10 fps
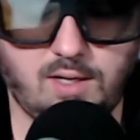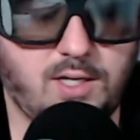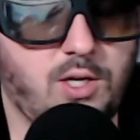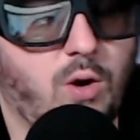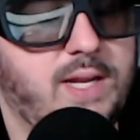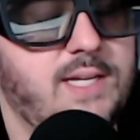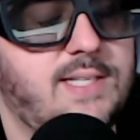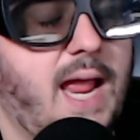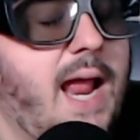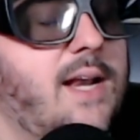You know, he's
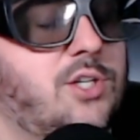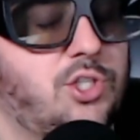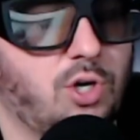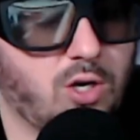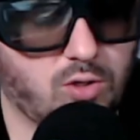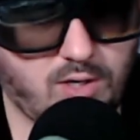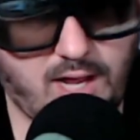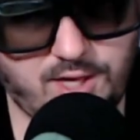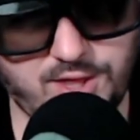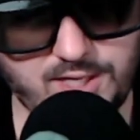had a struggle, and
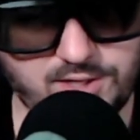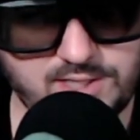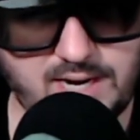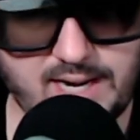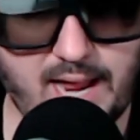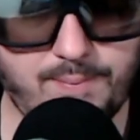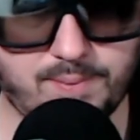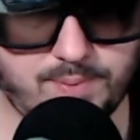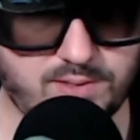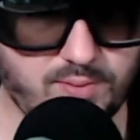I think the
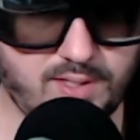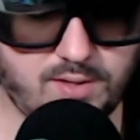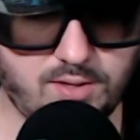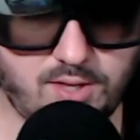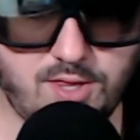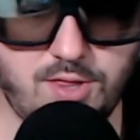dynamic between